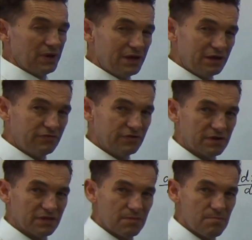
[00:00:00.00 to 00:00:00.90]
How do you figure
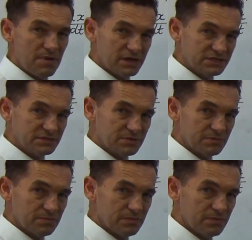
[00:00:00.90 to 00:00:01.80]
out the
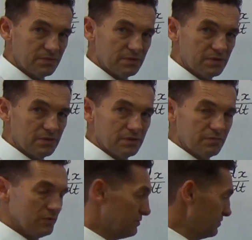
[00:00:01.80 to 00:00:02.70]
maximum?
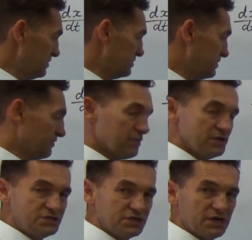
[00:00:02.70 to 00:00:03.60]
Well, you
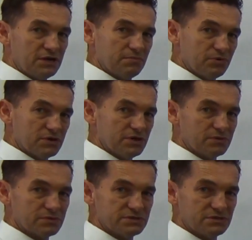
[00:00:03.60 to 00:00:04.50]
differentiate it and put it
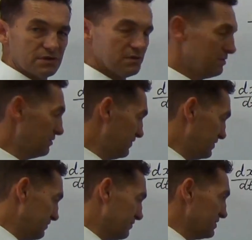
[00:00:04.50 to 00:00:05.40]
equal to 0. If you
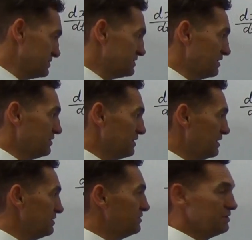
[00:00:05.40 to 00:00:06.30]
differentiate
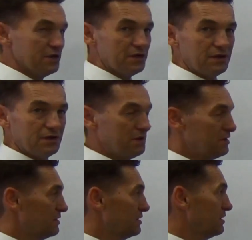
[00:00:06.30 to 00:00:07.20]
that, you get
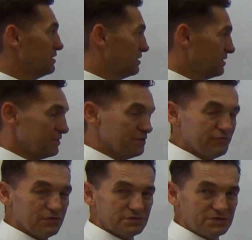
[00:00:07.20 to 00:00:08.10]
the
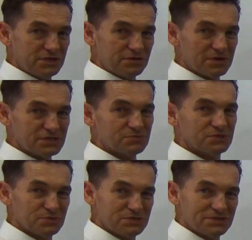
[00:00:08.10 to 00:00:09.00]
velocity equation,
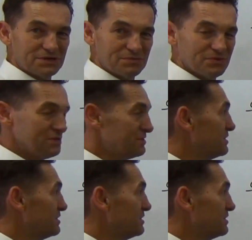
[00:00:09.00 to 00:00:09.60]
which we started with.